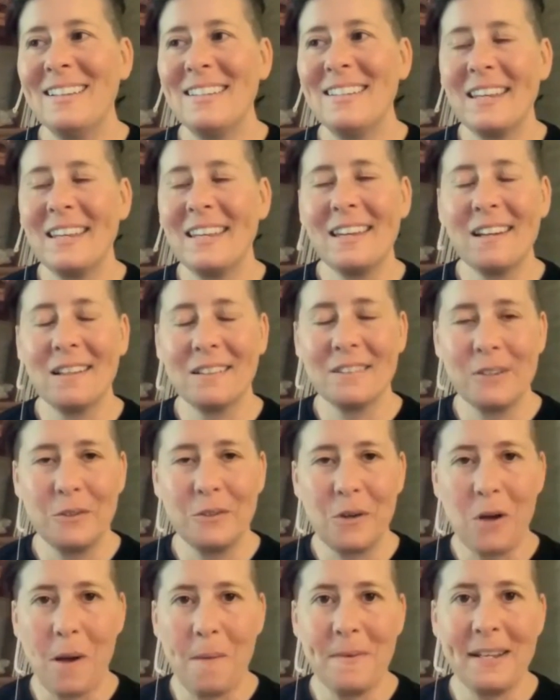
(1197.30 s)
to get a
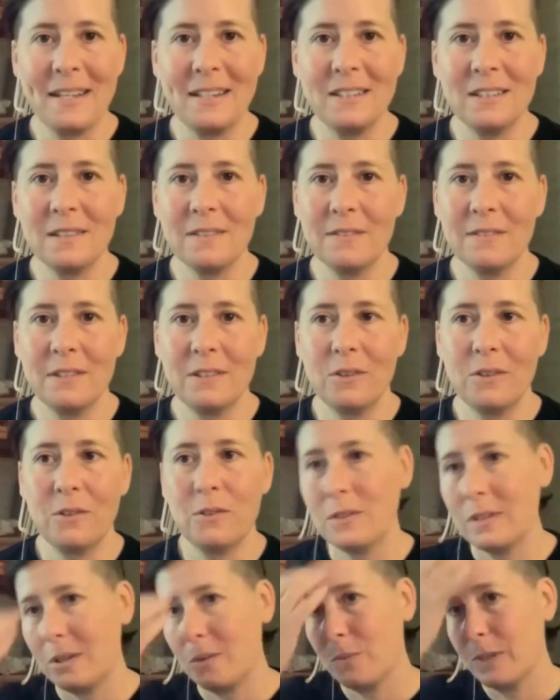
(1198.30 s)
little combination of
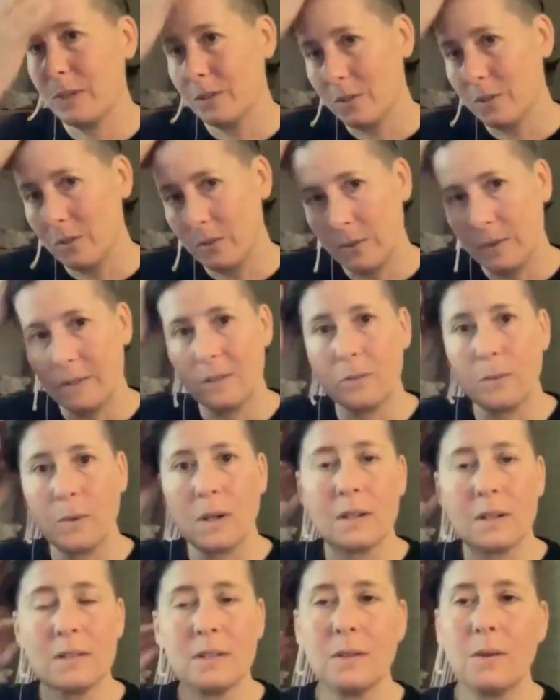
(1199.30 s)
stones in when you're doing this
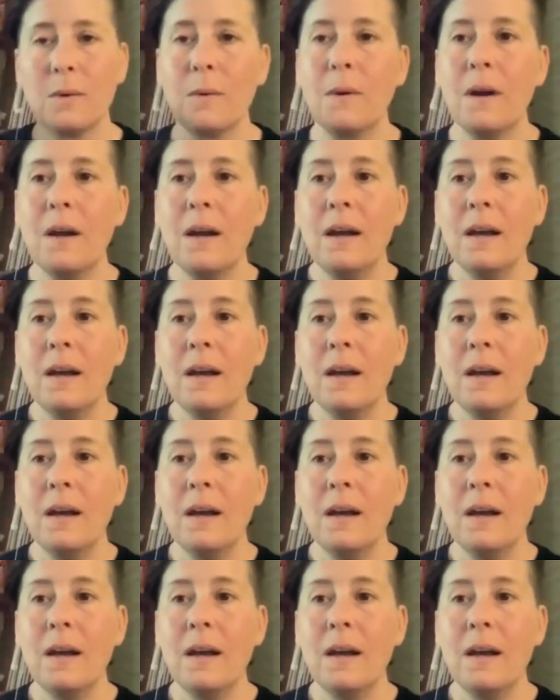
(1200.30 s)
work. So